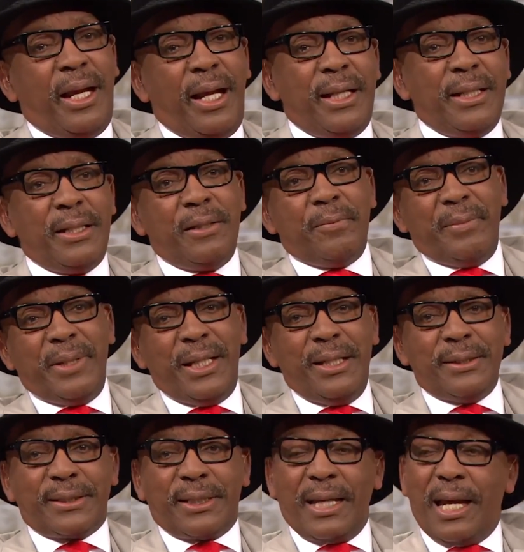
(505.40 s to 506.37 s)
And in the
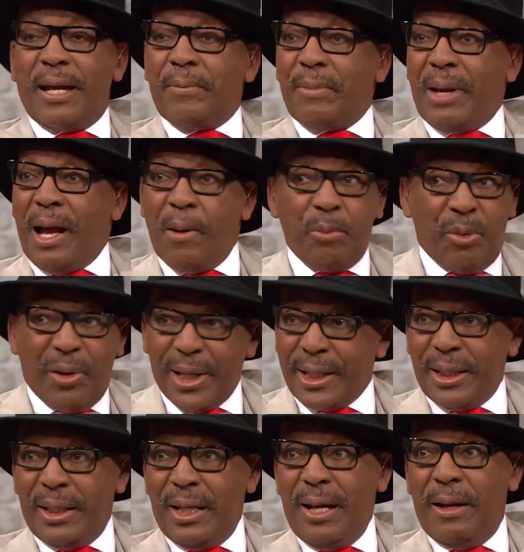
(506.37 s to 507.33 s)
meantime, I'm
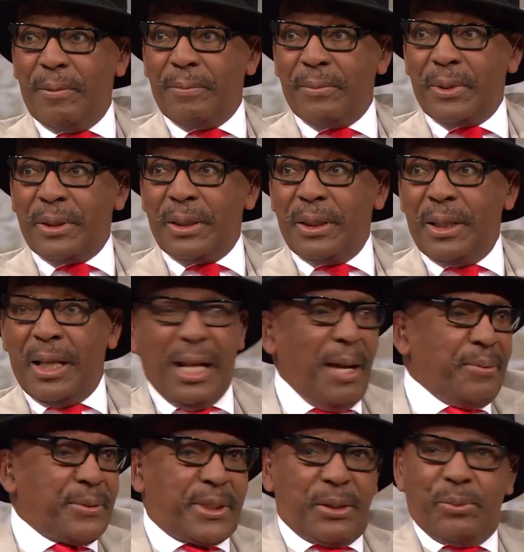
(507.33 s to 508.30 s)
waking up.
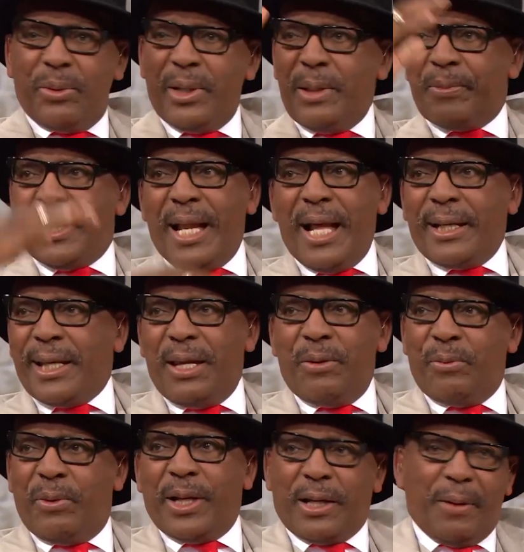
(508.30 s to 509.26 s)
I said, wait a minute, I
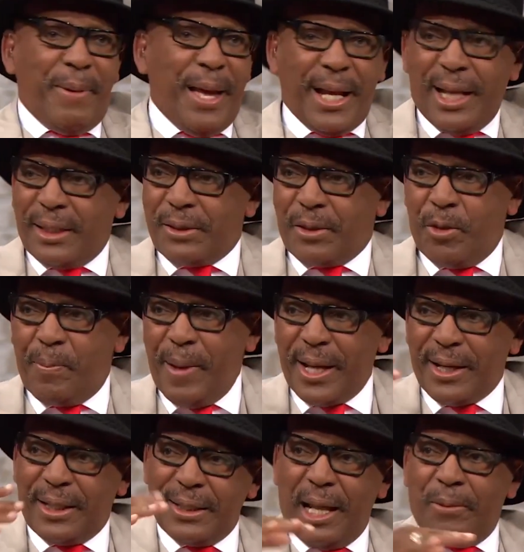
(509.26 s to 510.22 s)
can't wake up. I got to go
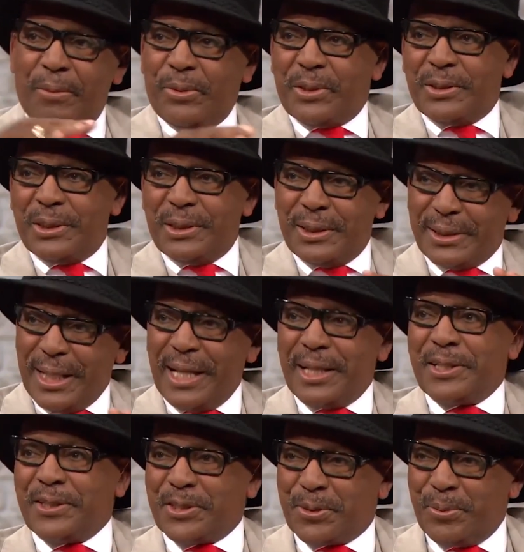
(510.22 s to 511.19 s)
back in. I want to, it's
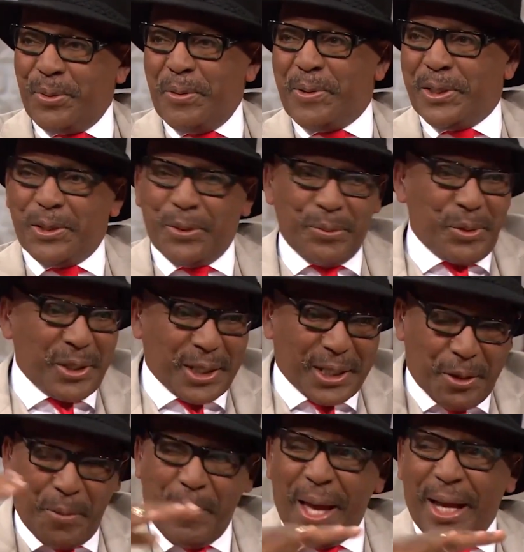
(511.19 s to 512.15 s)
like you're swimming. You want
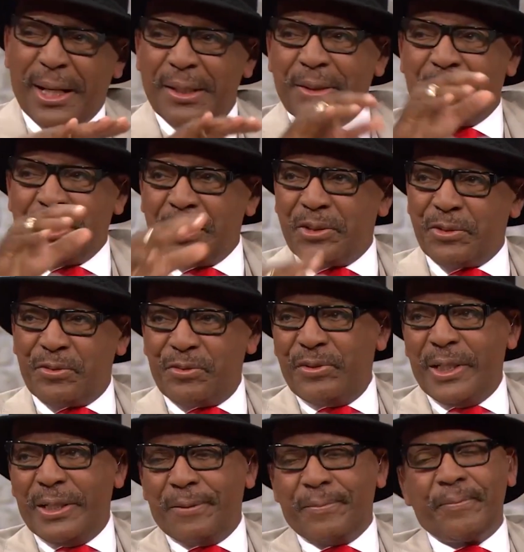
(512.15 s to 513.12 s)
to go back into the
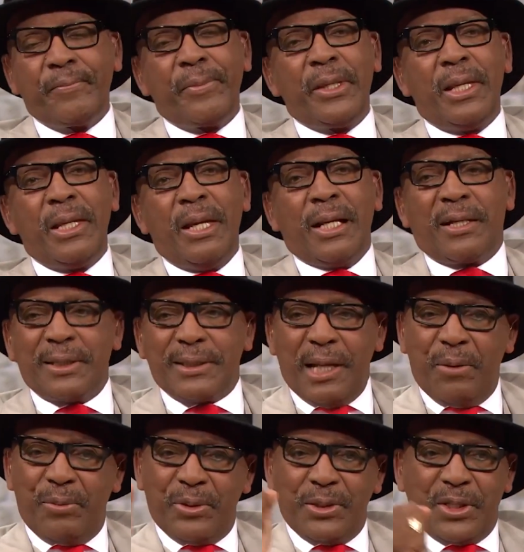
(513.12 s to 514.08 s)
dream because
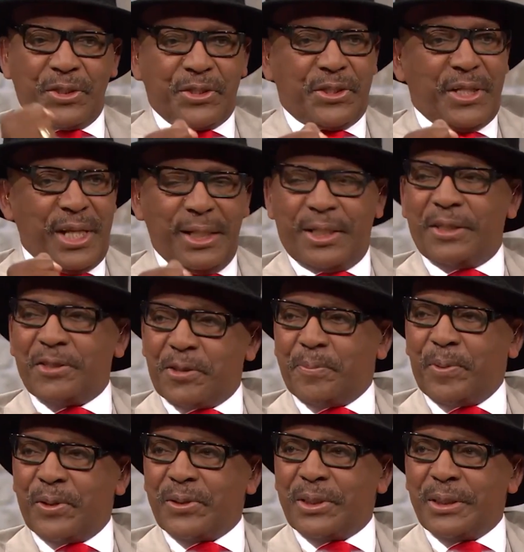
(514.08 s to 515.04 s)
I wanted to shake this
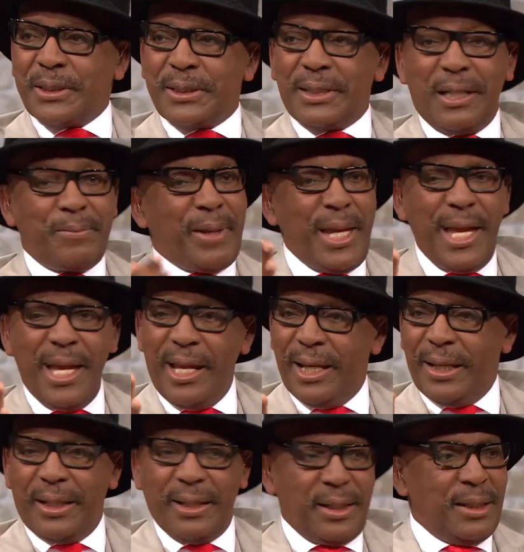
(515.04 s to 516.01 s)
person and tell him,
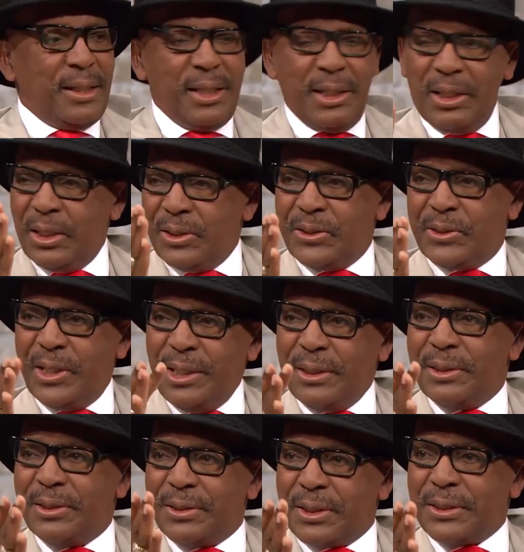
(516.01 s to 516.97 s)
hey,
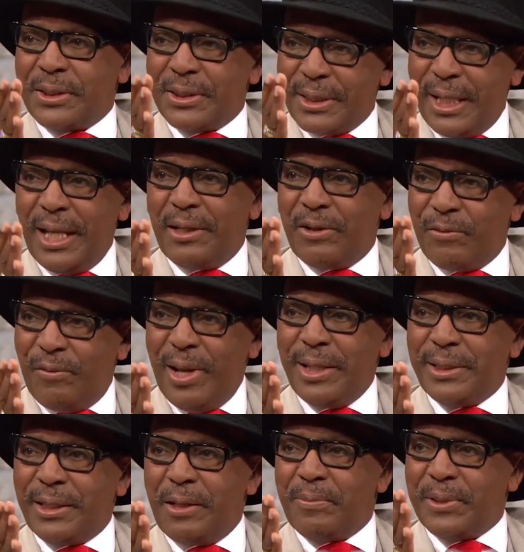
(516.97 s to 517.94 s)
Jesus is standing
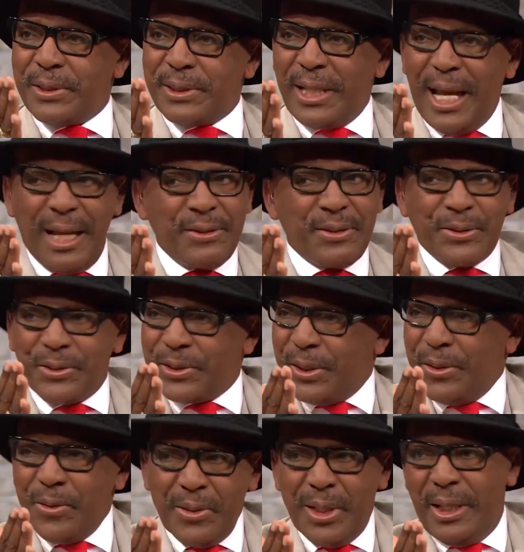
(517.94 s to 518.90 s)
right there beside you.
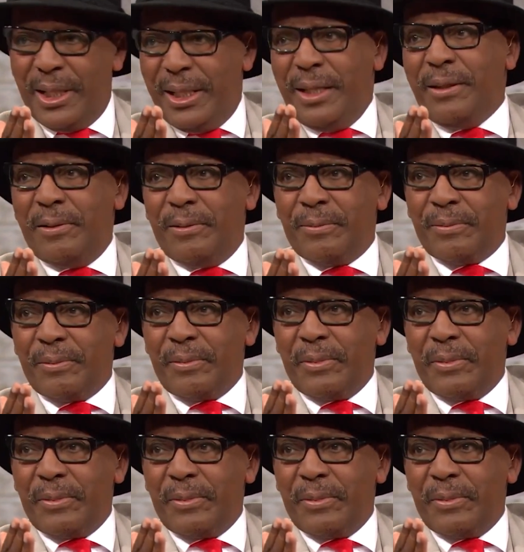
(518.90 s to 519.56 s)
Turn to him.